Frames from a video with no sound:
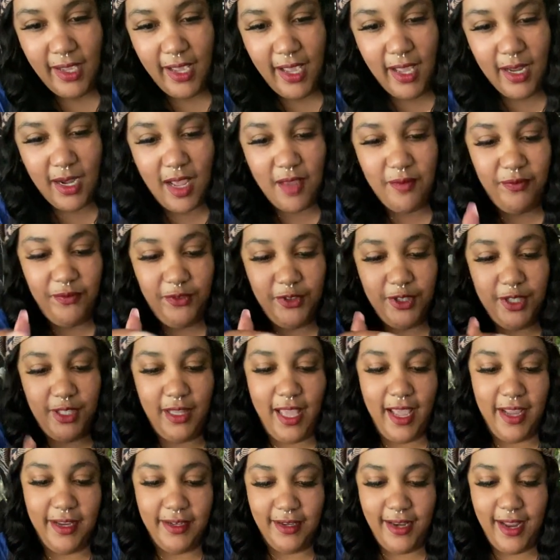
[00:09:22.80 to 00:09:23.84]
And I feel
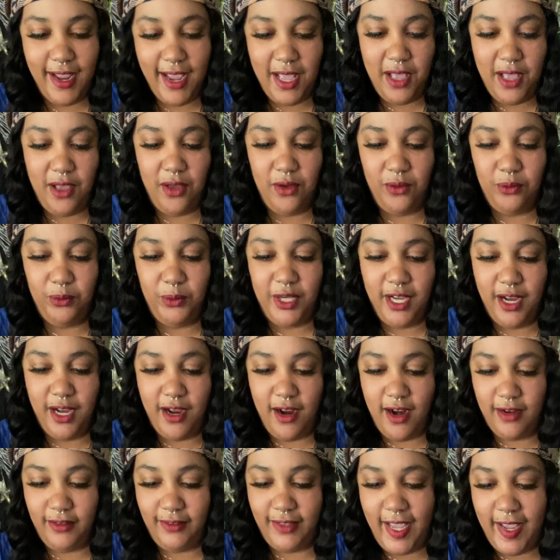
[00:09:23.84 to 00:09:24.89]
like now
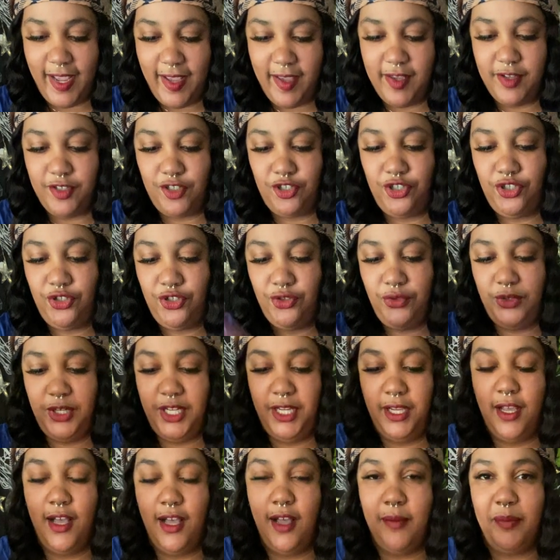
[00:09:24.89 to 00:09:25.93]
our light is
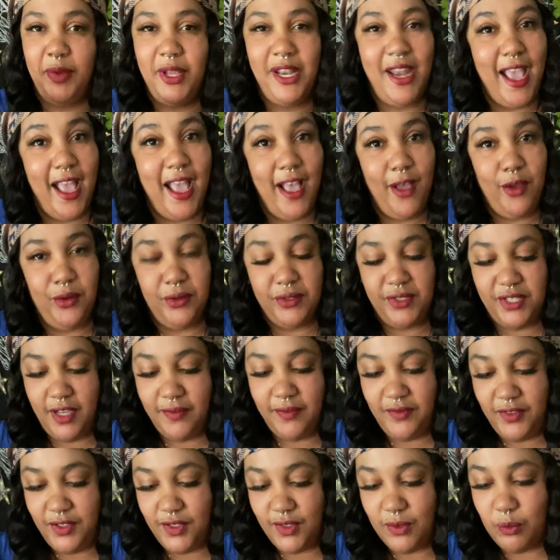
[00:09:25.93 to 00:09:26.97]
shooting up and out
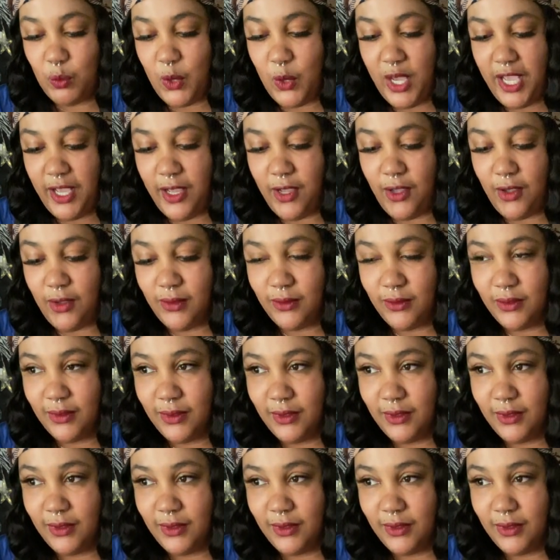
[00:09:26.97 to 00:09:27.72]
of this well.